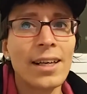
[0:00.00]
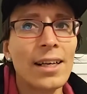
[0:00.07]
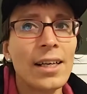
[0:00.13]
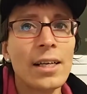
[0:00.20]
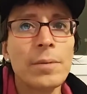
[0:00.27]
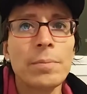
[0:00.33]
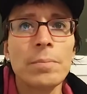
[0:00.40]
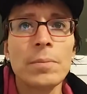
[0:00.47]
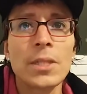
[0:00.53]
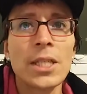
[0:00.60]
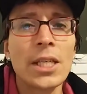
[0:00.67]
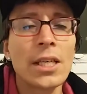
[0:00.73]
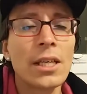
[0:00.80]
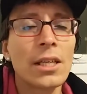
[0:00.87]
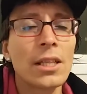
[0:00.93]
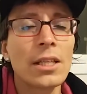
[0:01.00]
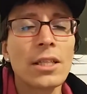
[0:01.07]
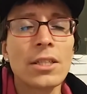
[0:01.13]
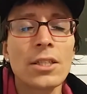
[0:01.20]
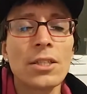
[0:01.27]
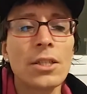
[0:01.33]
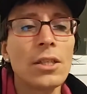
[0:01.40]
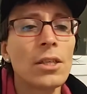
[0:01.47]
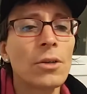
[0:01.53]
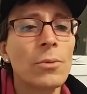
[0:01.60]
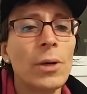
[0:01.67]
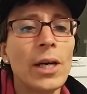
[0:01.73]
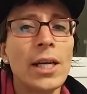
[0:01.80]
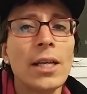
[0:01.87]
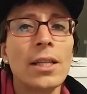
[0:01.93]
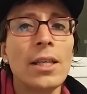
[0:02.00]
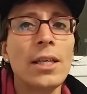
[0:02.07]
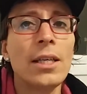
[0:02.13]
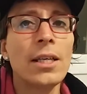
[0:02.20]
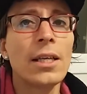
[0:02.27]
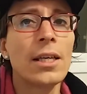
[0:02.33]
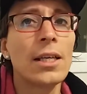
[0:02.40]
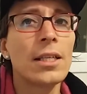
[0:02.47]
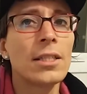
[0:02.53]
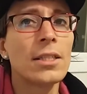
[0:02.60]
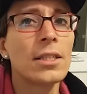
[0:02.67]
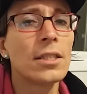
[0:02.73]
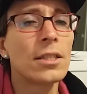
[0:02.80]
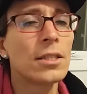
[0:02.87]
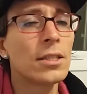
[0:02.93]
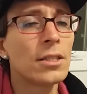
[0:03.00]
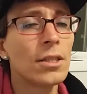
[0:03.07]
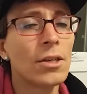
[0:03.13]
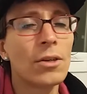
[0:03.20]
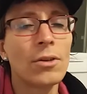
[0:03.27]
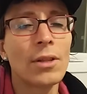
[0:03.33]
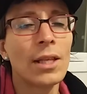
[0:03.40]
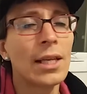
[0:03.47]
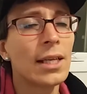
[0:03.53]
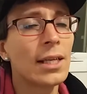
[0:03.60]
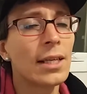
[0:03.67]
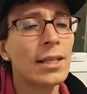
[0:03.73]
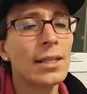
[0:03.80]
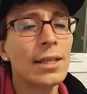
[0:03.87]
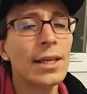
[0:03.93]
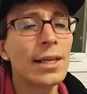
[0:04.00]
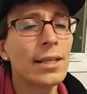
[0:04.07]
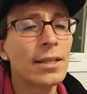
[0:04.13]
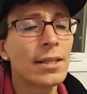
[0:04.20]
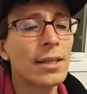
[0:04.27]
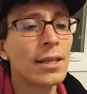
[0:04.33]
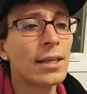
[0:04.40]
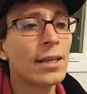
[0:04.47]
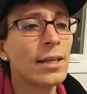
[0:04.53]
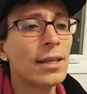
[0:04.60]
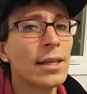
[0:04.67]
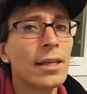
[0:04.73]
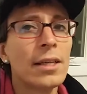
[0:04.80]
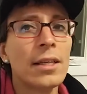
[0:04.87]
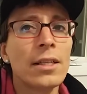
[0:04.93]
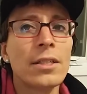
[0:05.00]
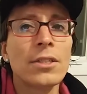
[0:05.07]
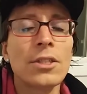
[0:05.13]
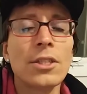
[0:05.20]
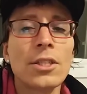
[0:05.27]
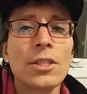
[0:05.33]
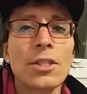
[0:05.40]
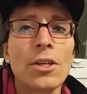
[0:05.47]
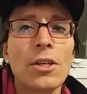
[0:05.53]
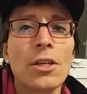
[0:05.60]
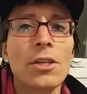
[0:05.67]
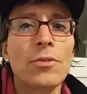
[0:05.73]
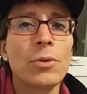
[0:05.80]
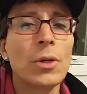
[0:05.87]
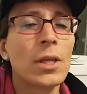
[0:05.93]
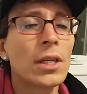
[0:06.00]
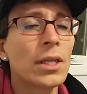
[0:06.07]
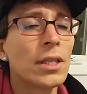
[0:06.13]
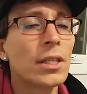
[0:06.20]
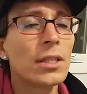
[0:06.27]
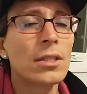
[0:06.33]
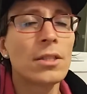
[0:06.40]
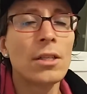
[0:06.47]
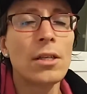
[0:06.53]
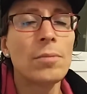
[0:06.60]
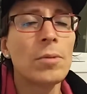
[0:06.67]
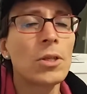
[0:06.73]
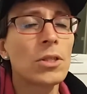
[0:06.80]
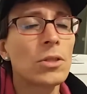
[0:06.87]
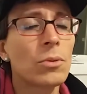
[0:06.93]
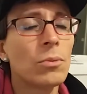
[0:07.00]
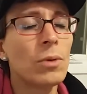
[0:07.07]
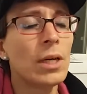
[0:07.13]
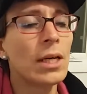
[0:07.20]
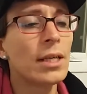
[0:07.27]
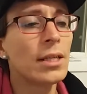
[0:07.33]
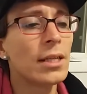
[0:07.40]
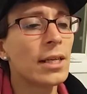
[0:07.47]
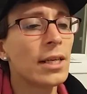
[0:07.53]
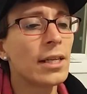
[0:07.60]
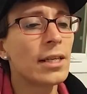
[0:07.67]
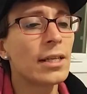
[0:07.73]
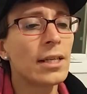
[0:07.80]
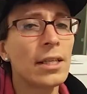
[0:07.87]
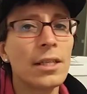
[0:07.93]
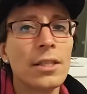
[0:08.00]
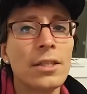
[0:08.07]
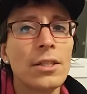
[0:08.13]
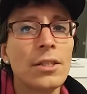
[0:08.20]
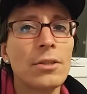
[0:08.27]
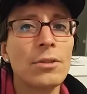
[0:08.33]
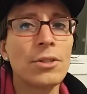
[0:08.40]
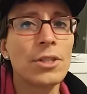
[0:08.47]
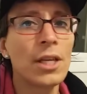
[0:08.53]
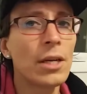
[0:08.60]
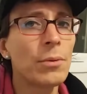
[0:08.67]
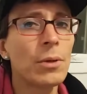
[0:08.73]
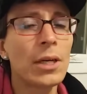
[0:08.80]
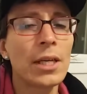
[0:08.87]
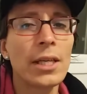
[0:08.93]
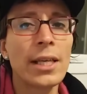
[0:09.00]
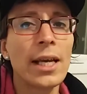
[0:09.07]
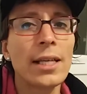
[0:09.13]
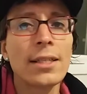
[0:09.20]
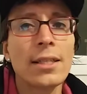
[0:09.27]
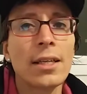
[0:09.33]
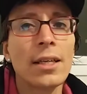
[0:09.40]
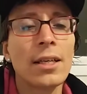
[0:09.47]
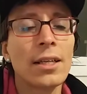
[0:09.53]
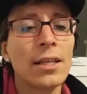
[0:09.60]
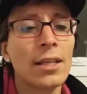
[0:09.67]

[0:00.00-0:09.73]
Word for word: I'm singing this song quietly cause it's so late at night. Just got off work, it's almost one and need to shower yet.